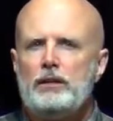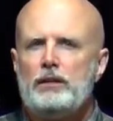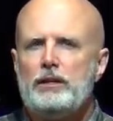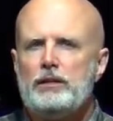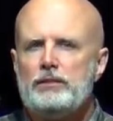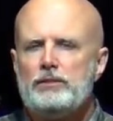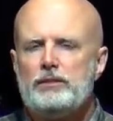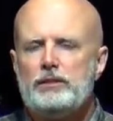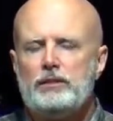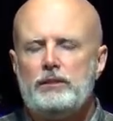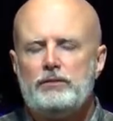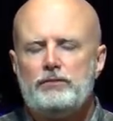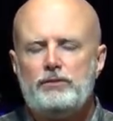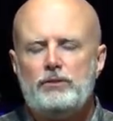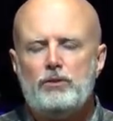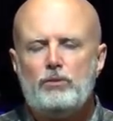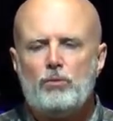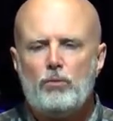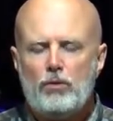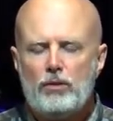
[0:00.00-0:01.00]
is
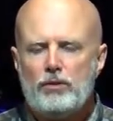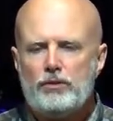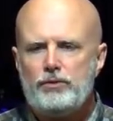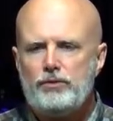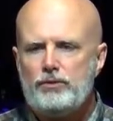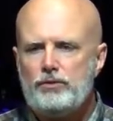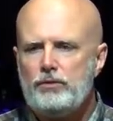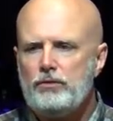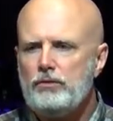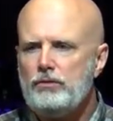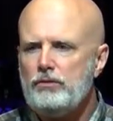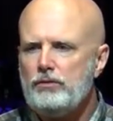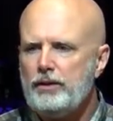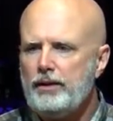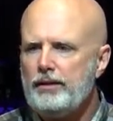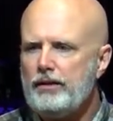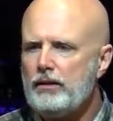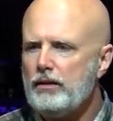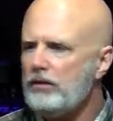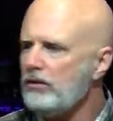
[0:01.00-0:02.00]
if you were to
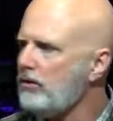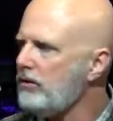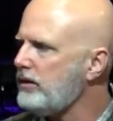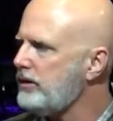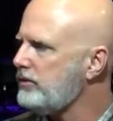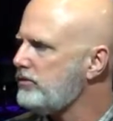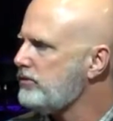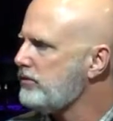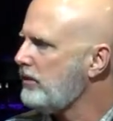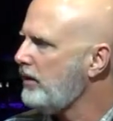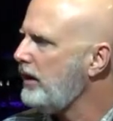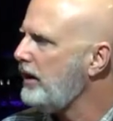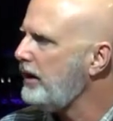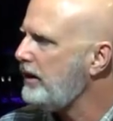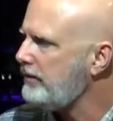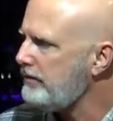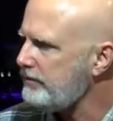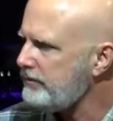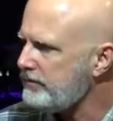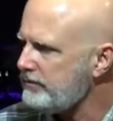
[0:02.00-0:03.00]
take a look at your
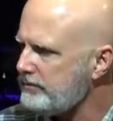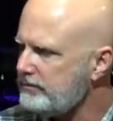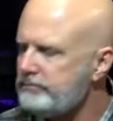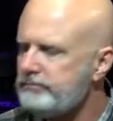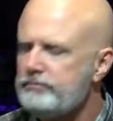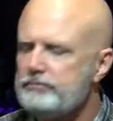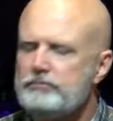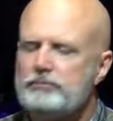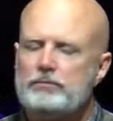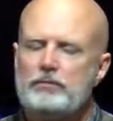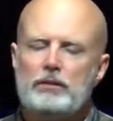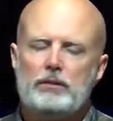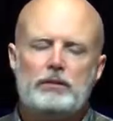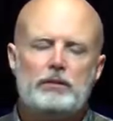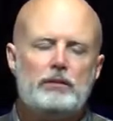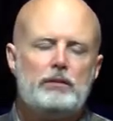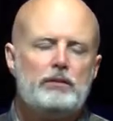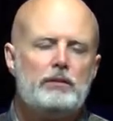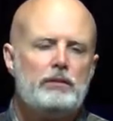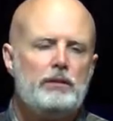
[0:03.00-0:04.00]
life
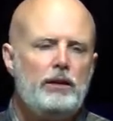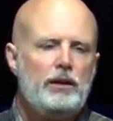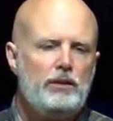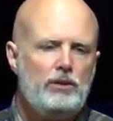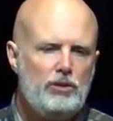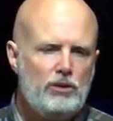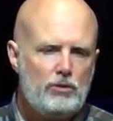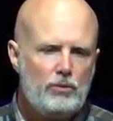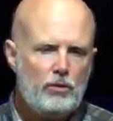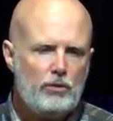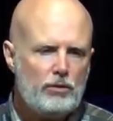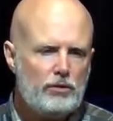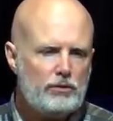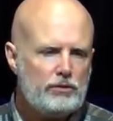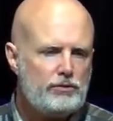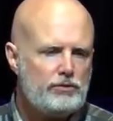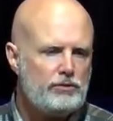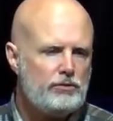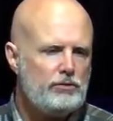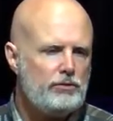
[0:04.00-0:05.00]
and you
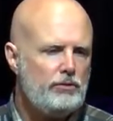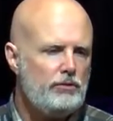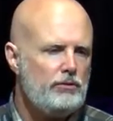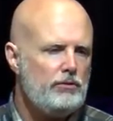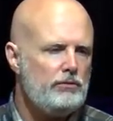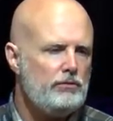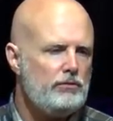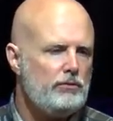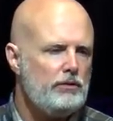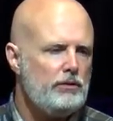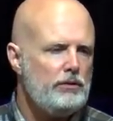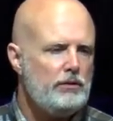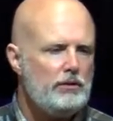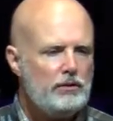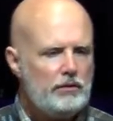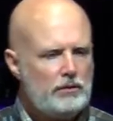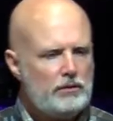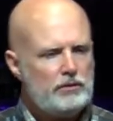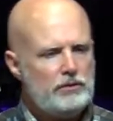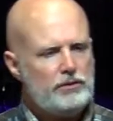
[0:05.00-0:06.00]
were to,
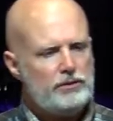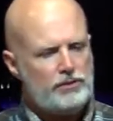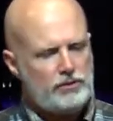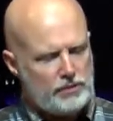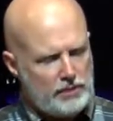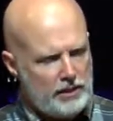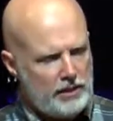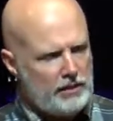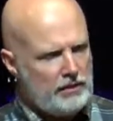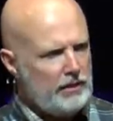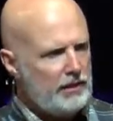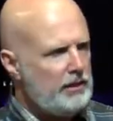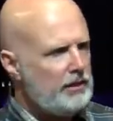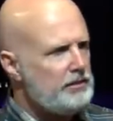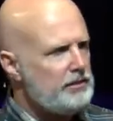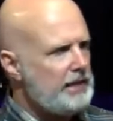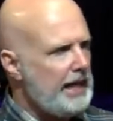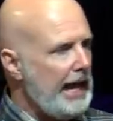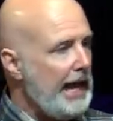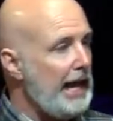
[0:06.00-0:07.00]
to see that
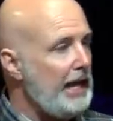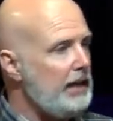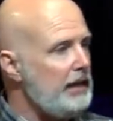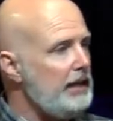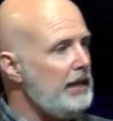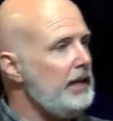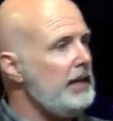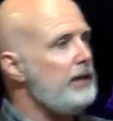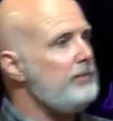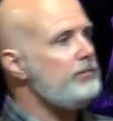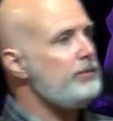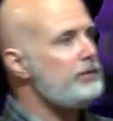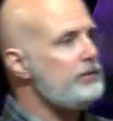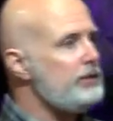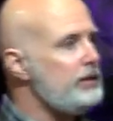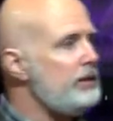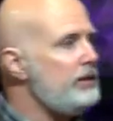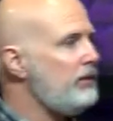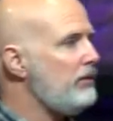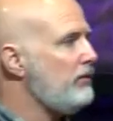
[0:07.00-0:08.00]
it's headed in a
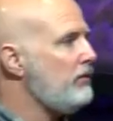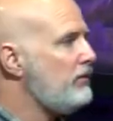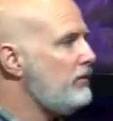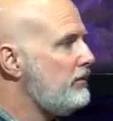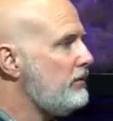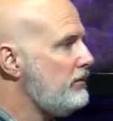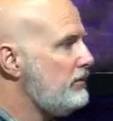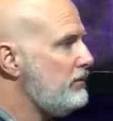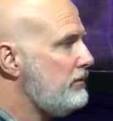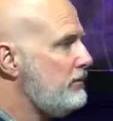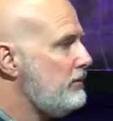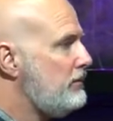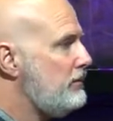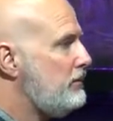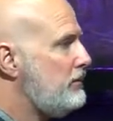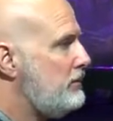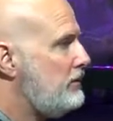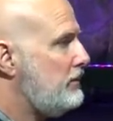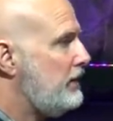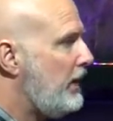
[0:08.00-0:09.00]
particular
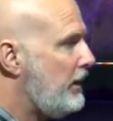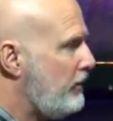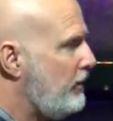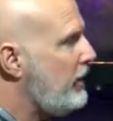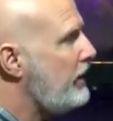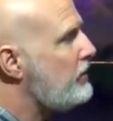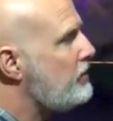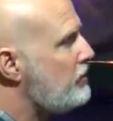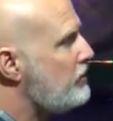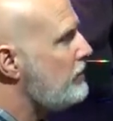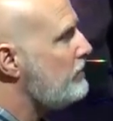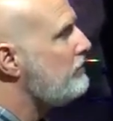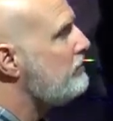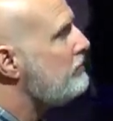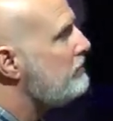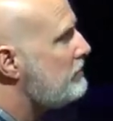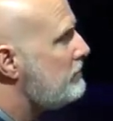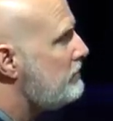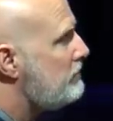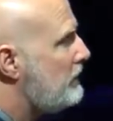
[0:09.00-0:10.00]
direction,
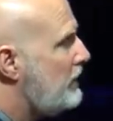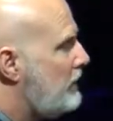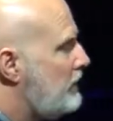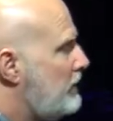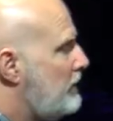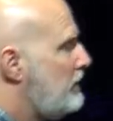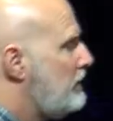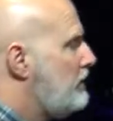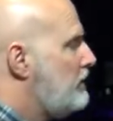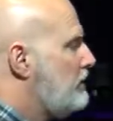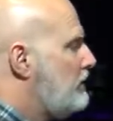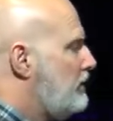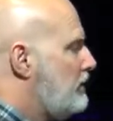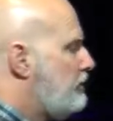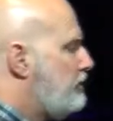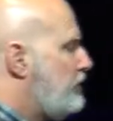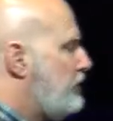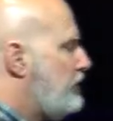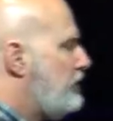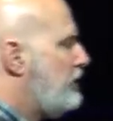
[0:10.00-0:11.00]

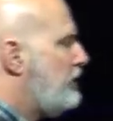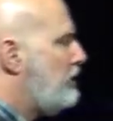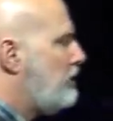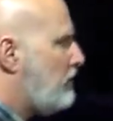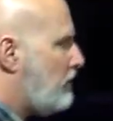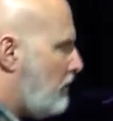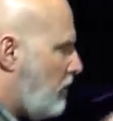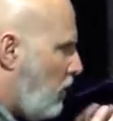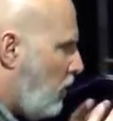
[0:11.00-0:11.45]
a particular